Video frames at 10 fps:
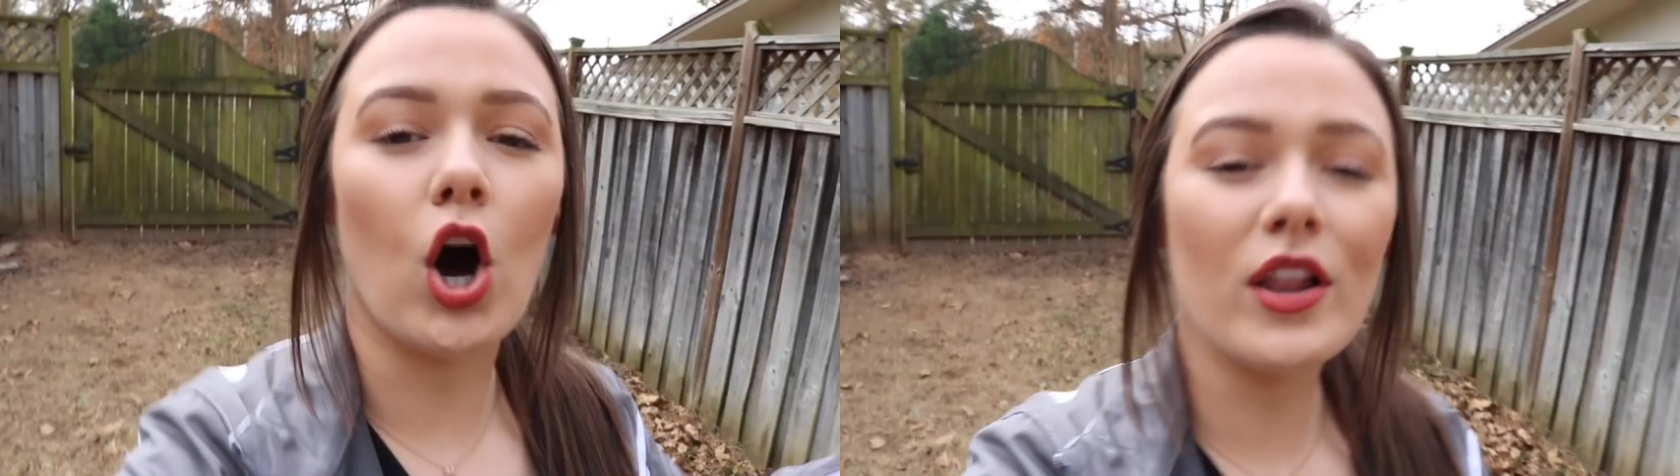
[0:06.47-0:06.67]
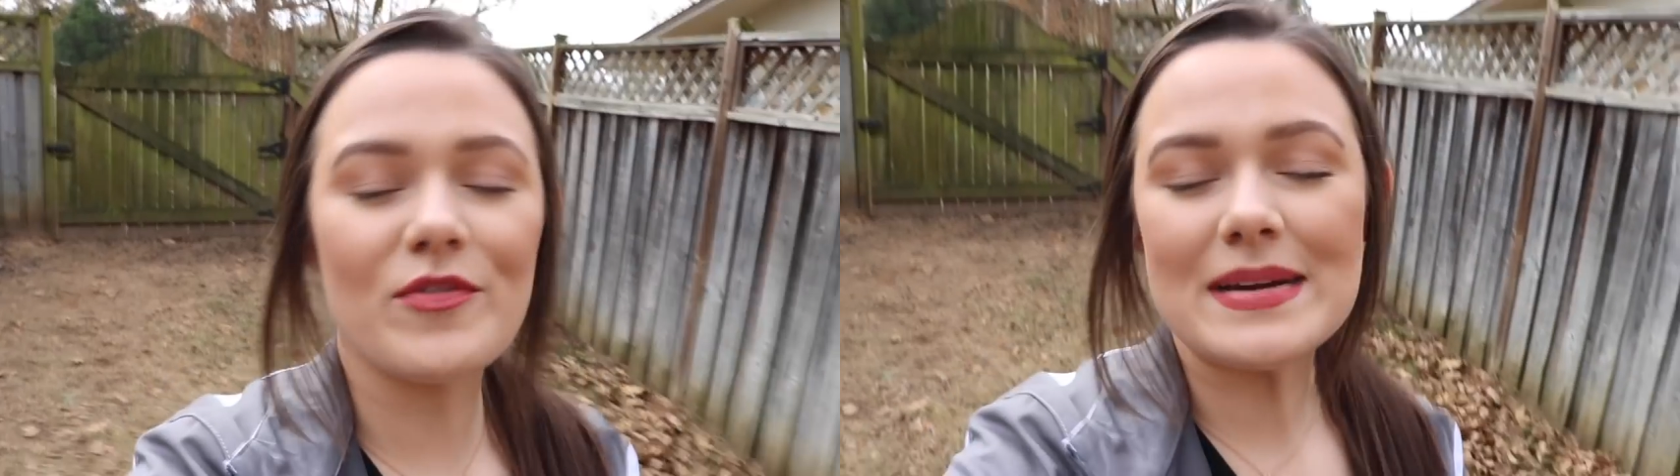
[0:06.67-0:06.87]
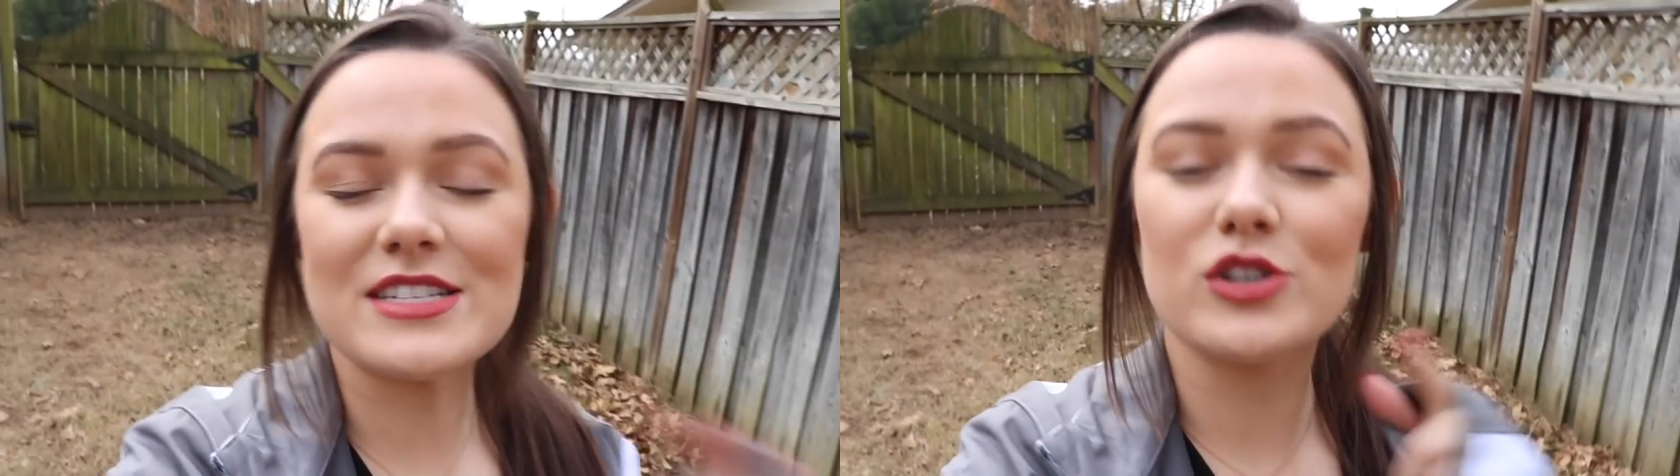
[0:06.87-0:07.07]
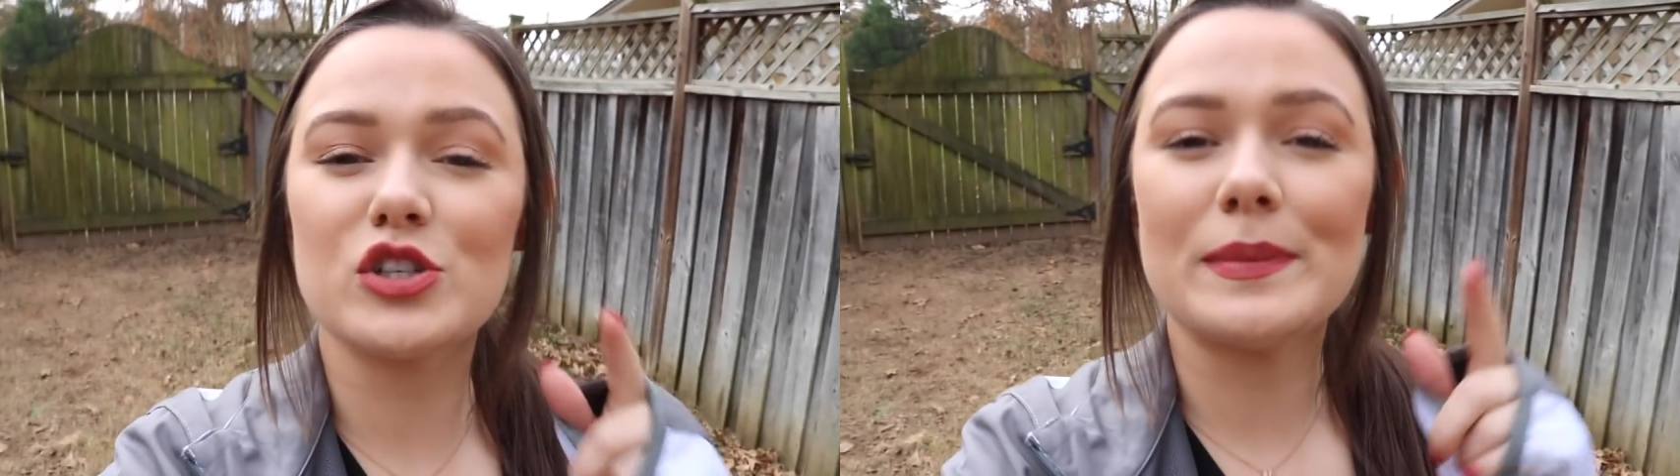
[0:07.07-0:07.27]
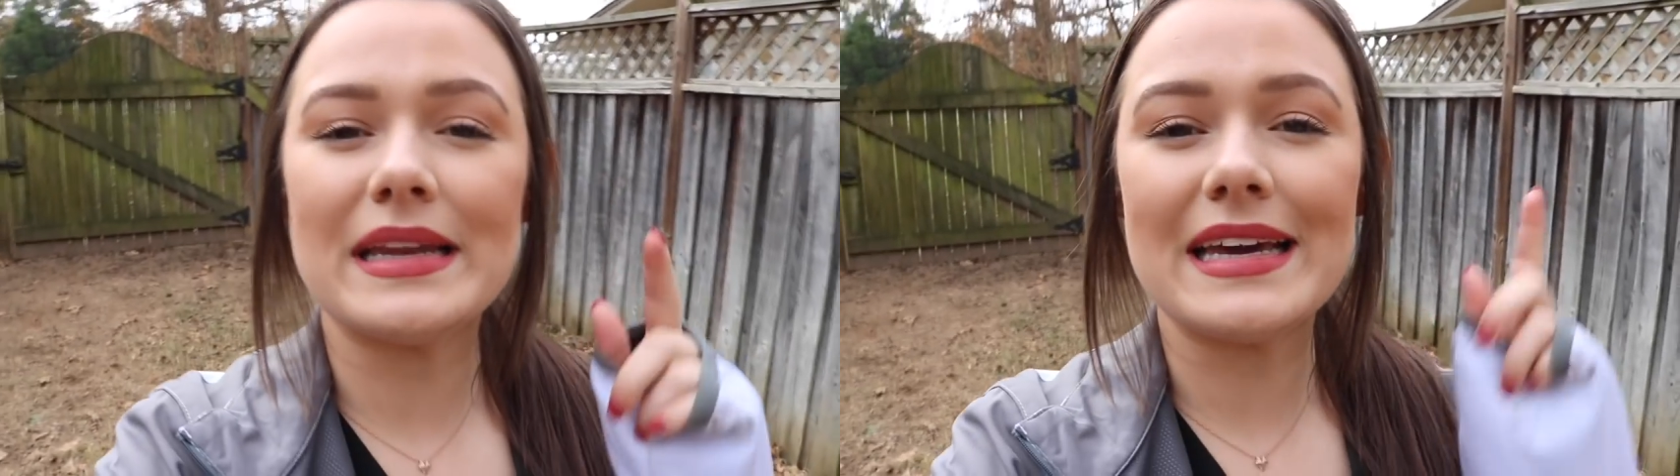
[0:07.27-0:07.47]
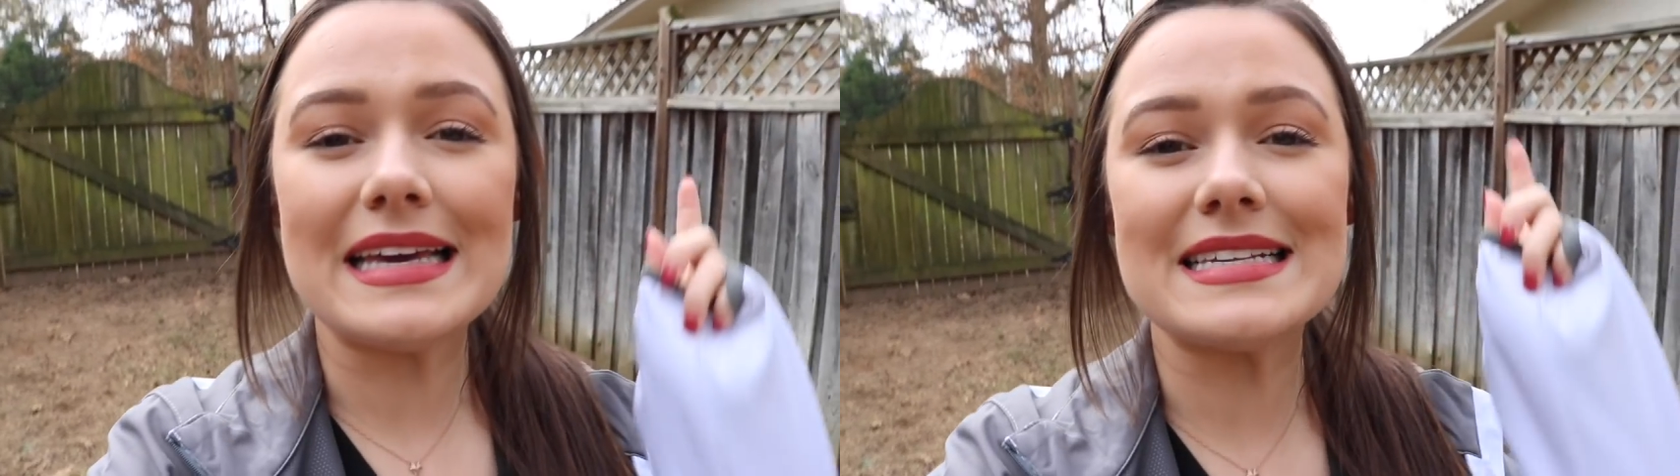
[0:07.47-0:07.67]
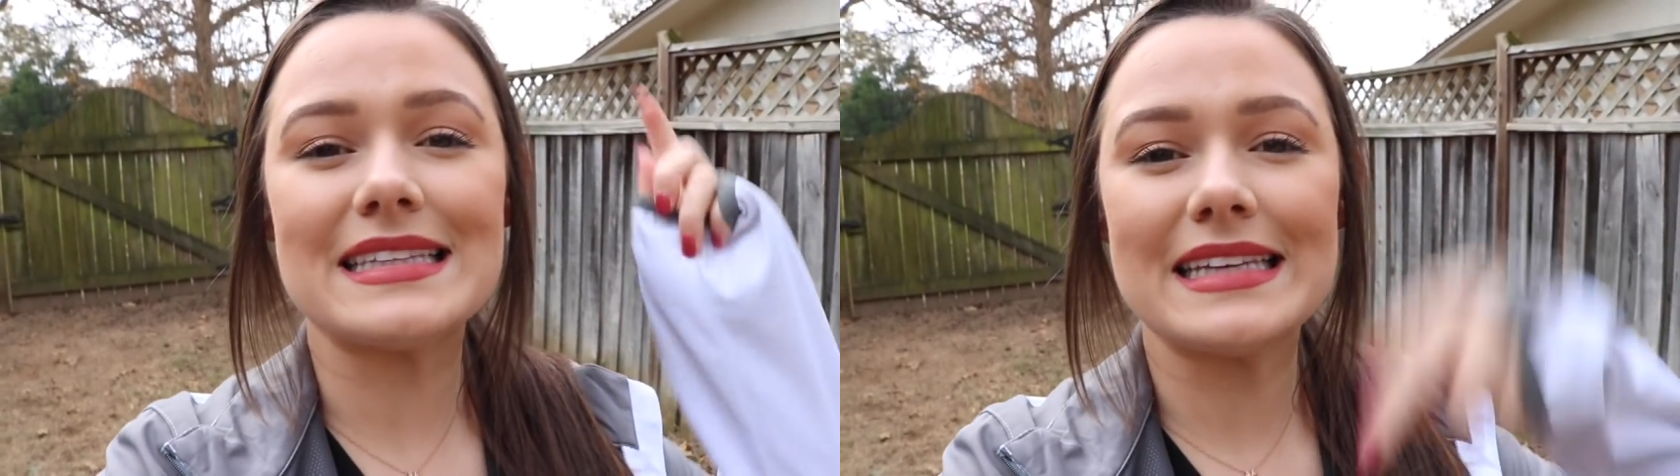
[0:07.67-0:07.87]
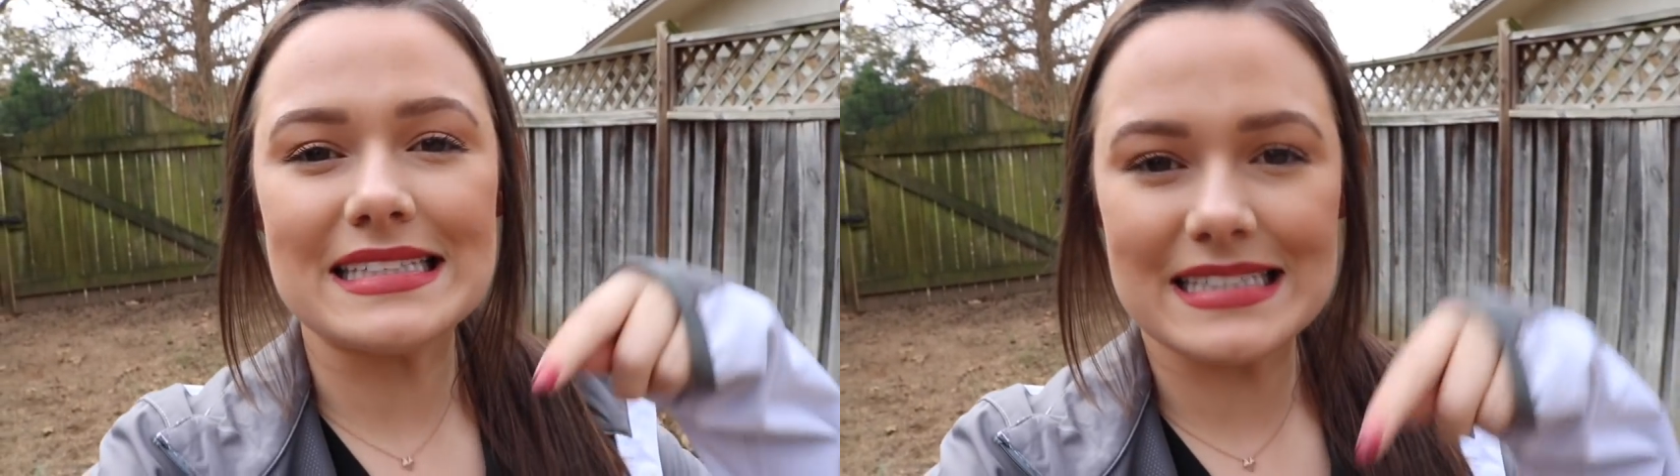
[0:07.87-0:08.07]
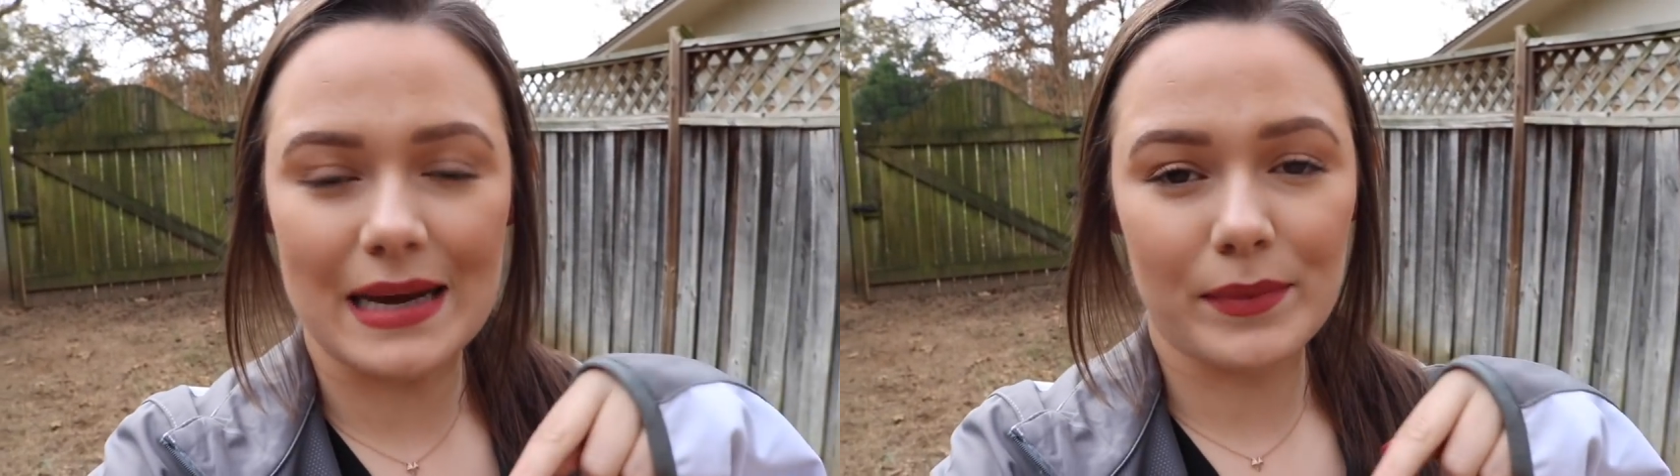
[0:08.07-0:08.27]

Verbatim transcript: All of my social media is linked